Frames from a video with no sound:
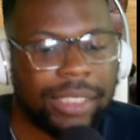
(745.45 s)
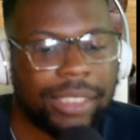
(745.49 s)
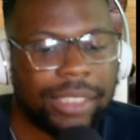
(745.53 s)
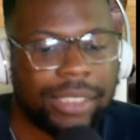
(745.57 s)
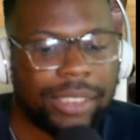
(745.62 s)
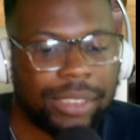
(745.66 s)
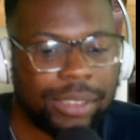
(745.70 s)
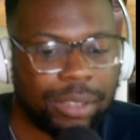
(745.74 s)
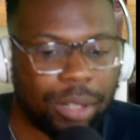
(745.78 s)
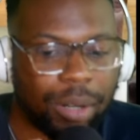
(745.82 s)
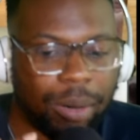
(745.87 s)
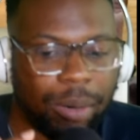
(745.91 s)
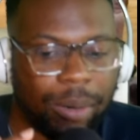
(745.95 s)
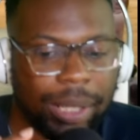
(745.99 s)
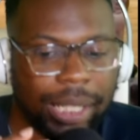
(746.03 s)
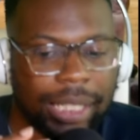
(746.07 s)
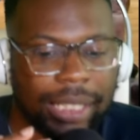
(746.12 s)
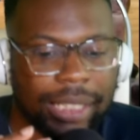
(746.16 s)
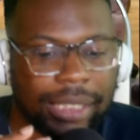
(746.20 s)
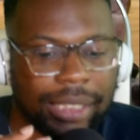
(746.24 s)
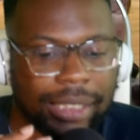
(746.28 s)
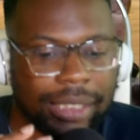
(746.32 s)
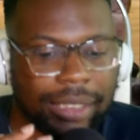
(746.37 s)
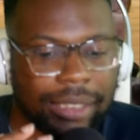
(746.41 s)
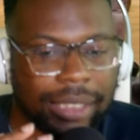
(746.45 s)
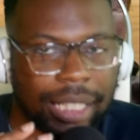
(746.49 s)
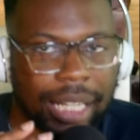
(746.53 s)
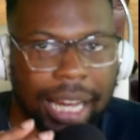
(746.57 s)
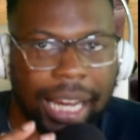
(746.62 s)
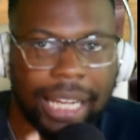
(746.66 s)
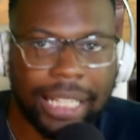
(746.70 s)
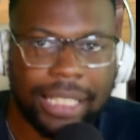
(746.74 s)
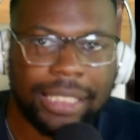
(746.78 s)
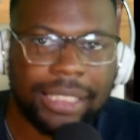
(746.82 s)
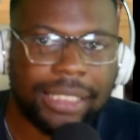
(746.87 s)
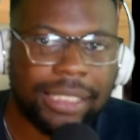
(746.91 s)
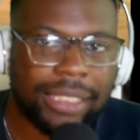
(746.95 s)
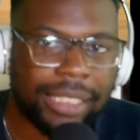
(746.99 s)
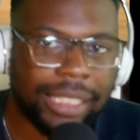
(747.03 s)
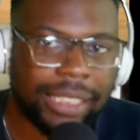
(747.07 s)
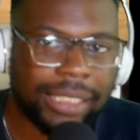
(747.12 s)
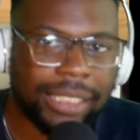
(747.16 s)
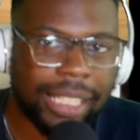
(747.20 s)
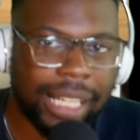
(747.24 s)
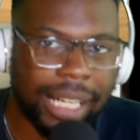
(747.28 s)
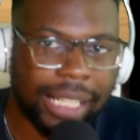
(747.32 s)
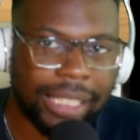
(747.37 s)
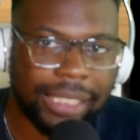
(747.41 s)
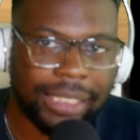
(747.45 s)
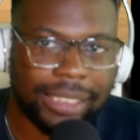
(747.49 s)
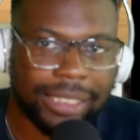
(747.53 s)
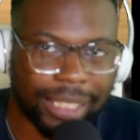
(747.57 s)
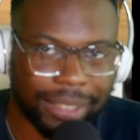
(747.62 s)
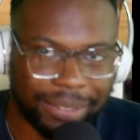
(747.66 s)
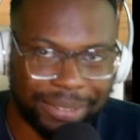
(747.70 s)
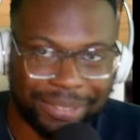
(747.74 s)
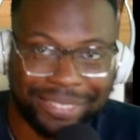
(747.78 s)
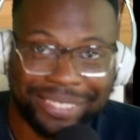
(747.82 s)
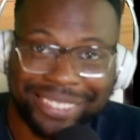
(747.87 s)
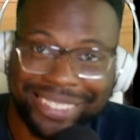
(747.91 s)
So it is 86 87